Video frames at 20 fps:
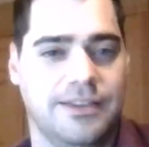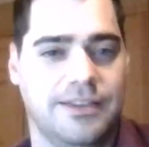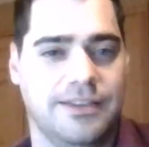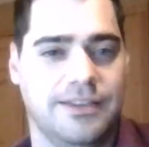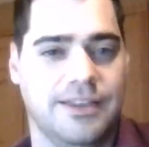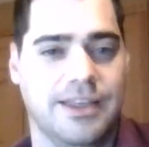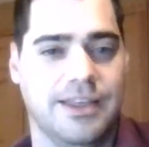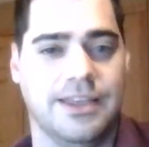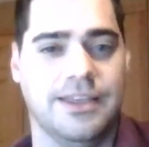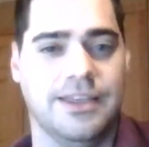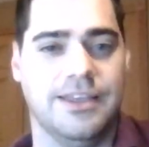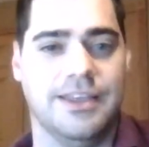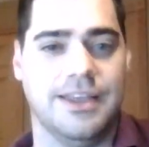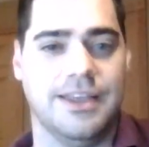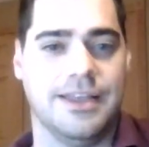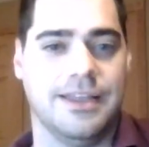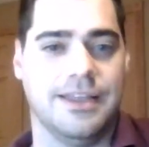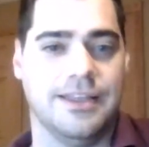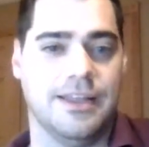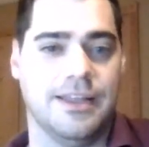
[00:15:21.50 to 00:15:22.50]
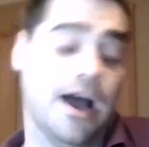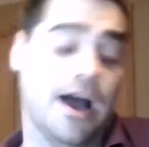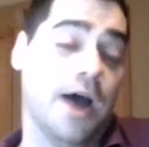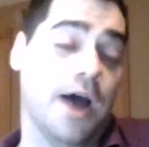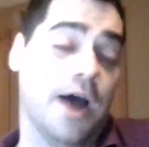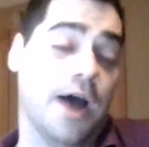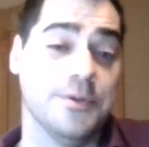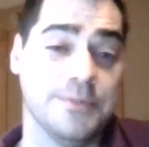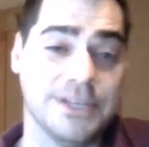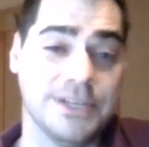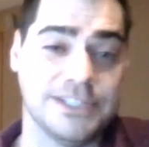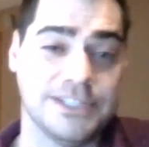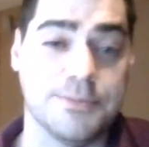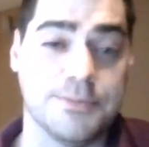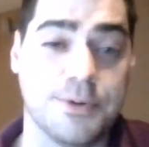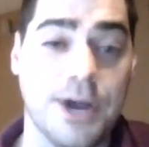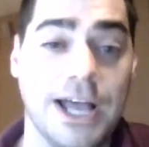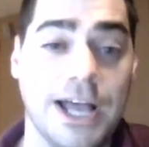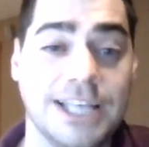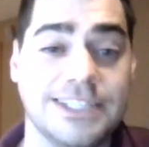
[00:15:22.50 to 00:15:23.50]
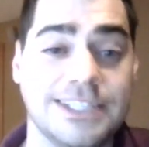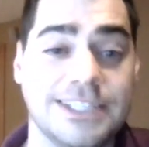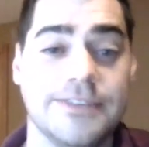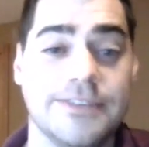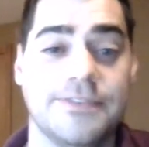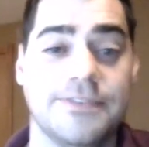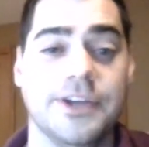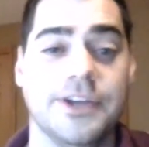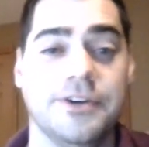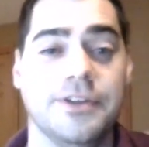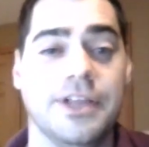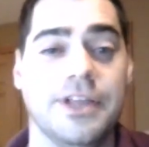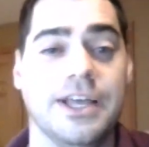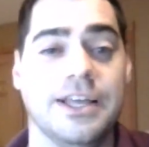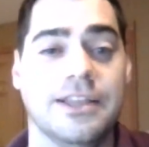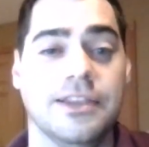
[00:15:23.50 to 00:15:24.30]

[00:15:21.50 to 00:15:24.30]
like, I wouldn't be surprised if they're, like,